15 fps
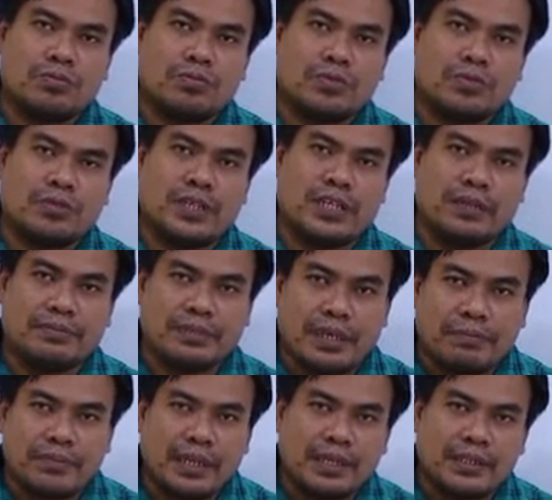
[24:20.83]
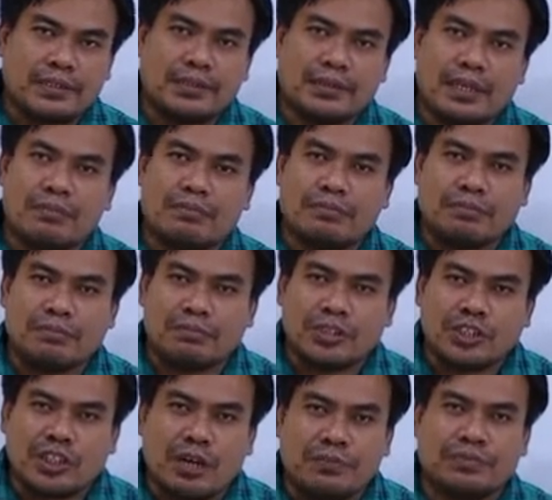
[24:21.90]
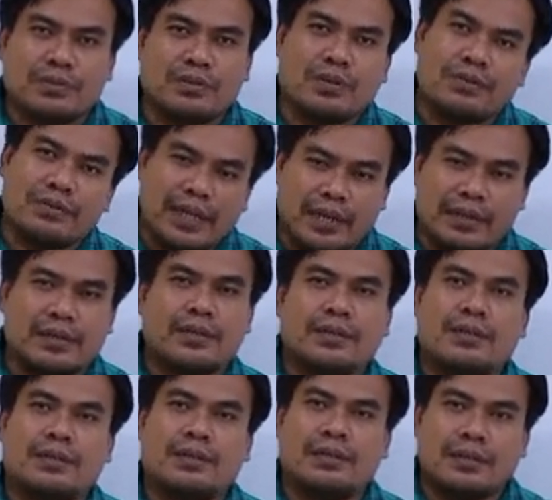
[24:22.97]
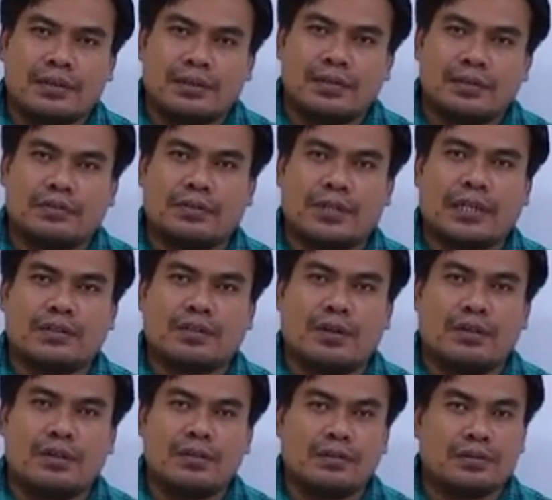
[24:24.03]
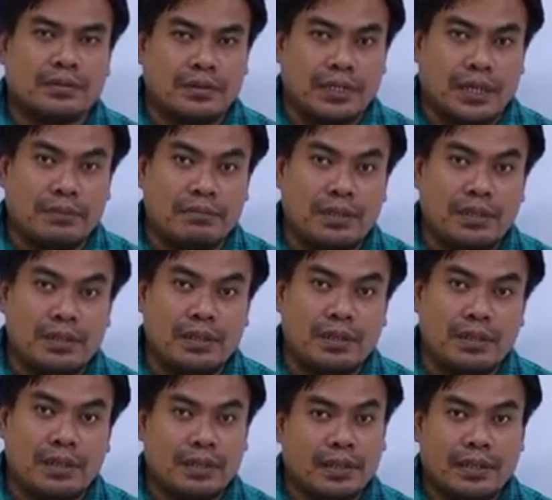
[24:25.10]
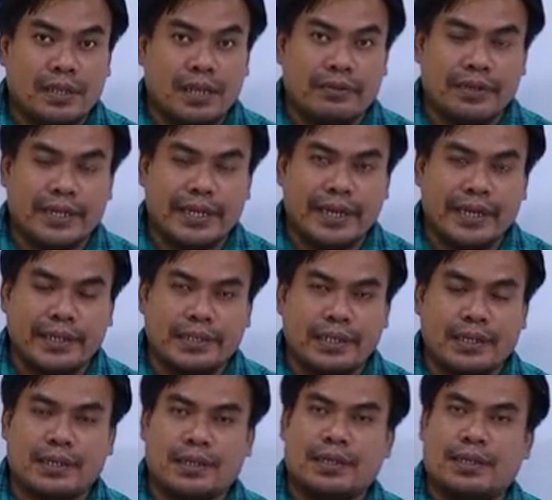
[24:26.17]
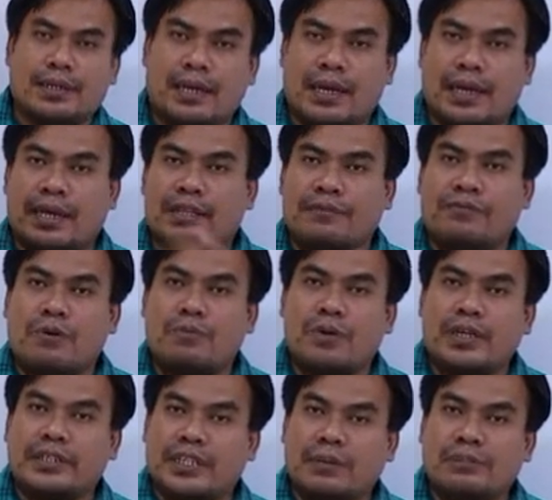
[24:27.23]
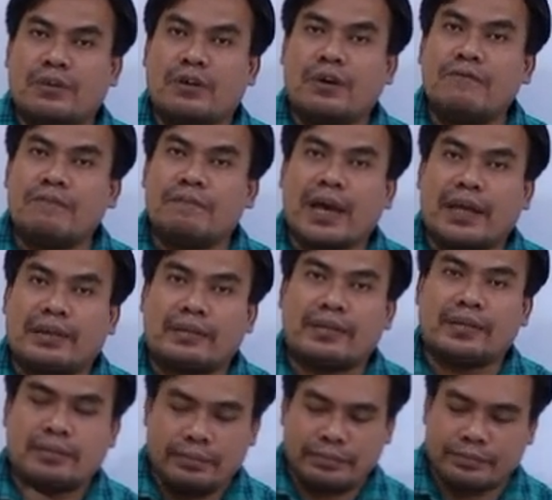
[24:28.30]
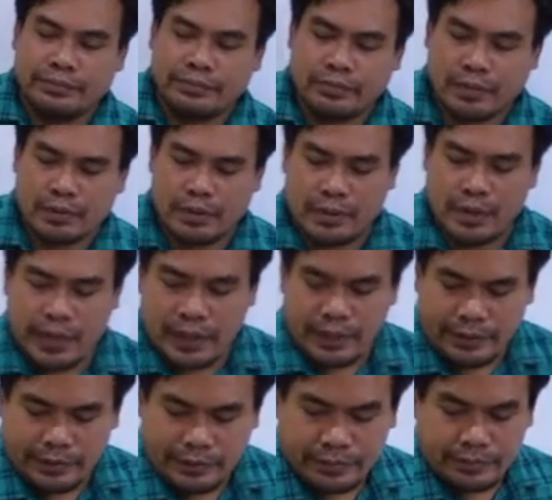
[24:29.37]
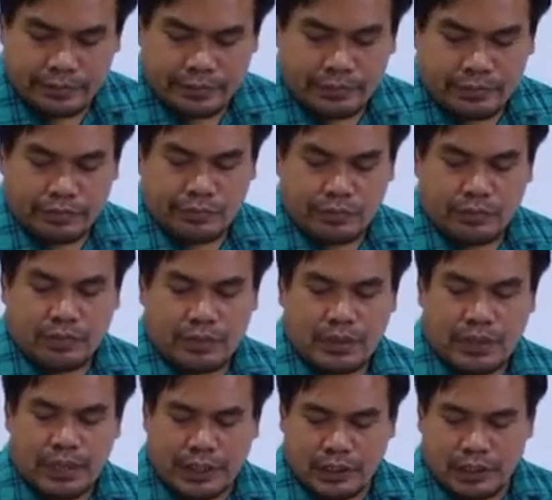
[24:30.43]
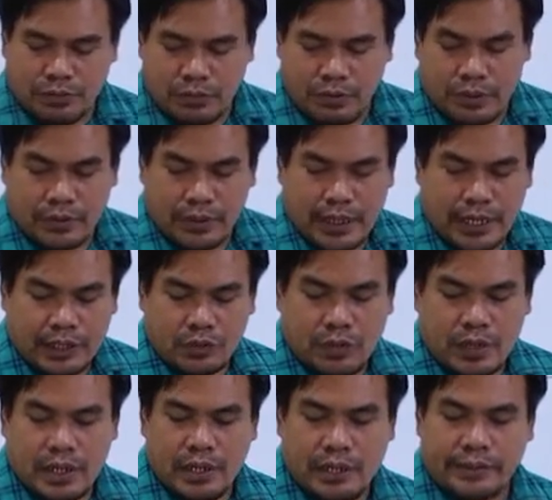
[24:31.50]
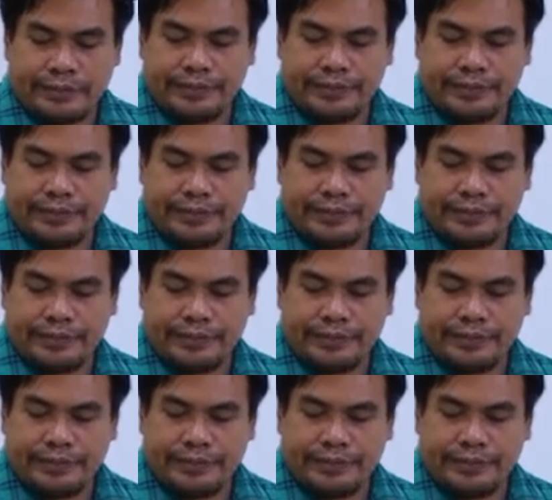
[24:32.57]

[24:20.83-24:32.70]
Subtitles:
to keep something, some stuffs on that. So that's called table. Now you're getting it? And the formula table of math. Okay? Let's move on to the next one.